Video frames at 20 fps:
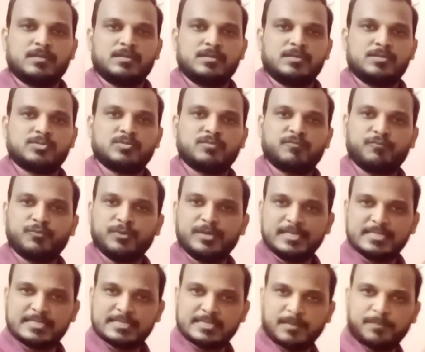So food
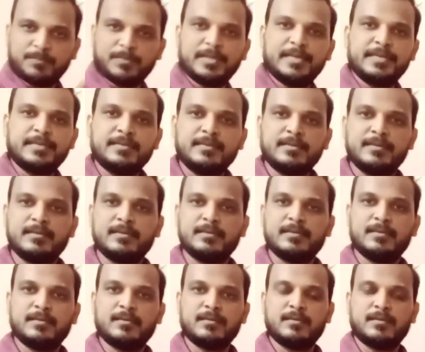is supplied,
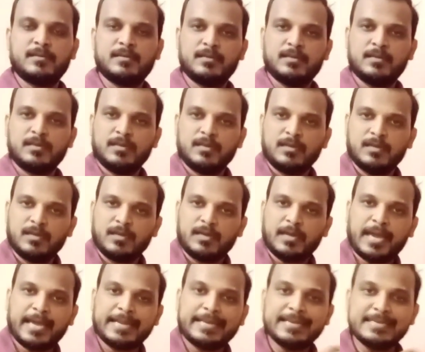
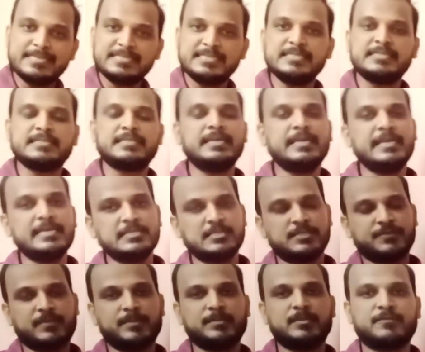energy is released
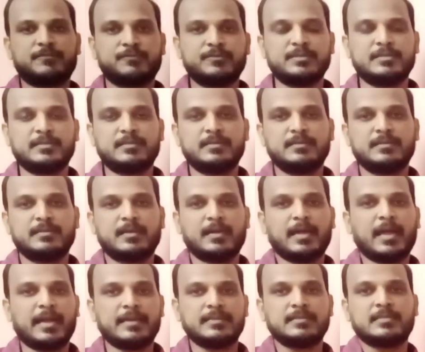from the food,
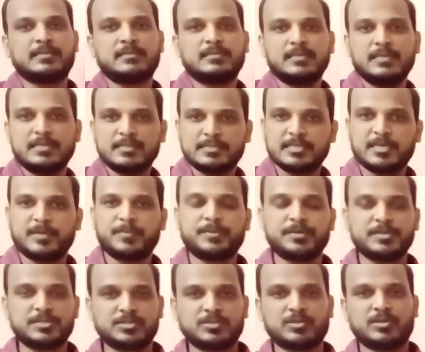and the third chapter
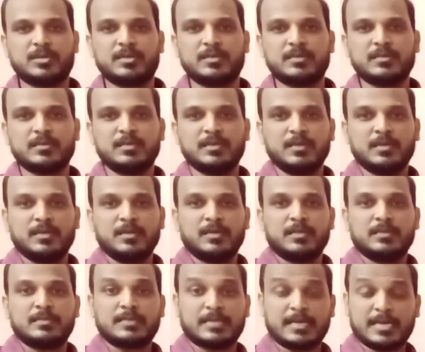is called
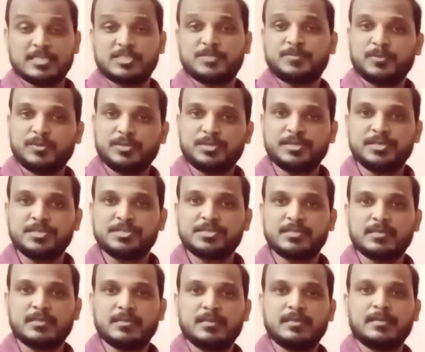
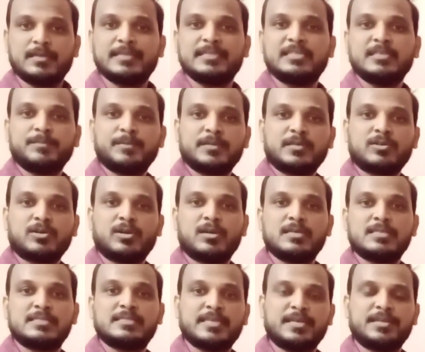transportation, nothing but called
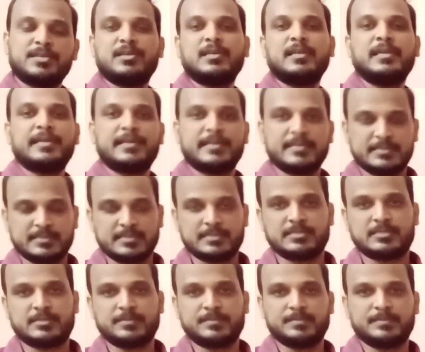circulatory
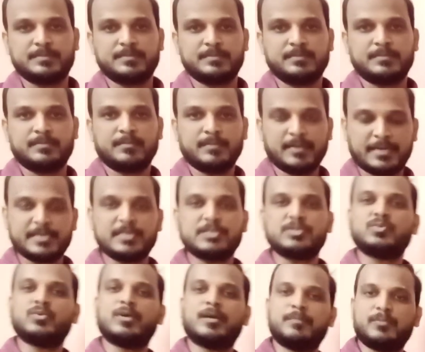system. Let us
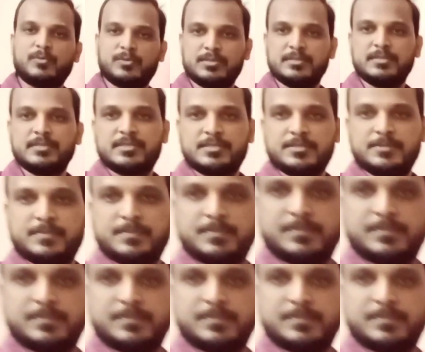know about this.